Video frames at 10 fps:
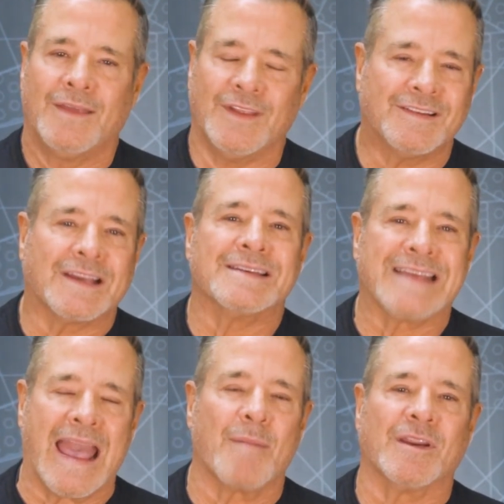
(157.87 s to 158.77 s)
these
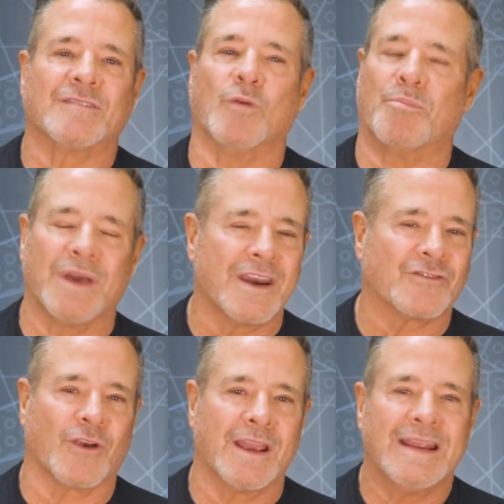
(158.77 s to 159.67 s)
contaminants will
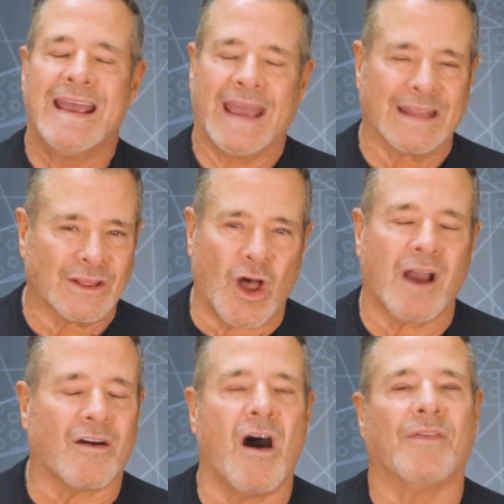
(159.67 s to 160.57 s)
penetrate and
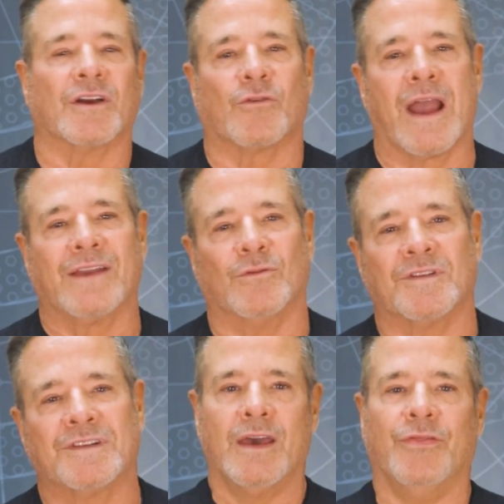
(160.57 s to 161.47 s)
lock on the
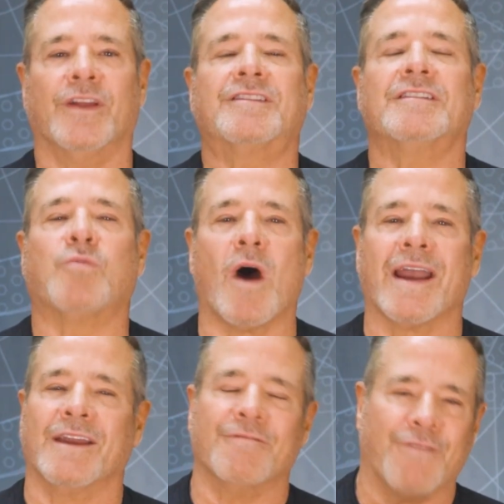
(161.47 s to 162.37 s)
granules. This is
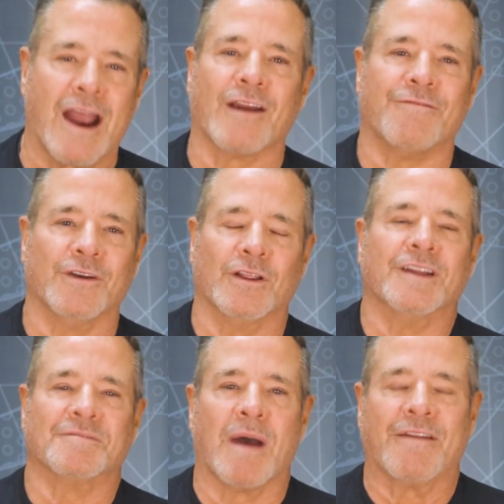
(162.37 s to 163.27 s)
why EnviroFill
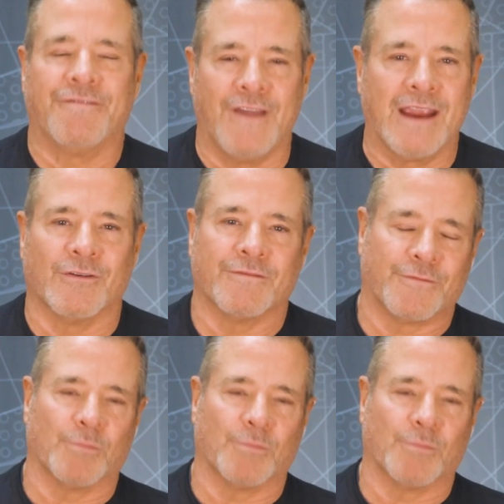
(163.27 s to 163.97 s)
is my favorite for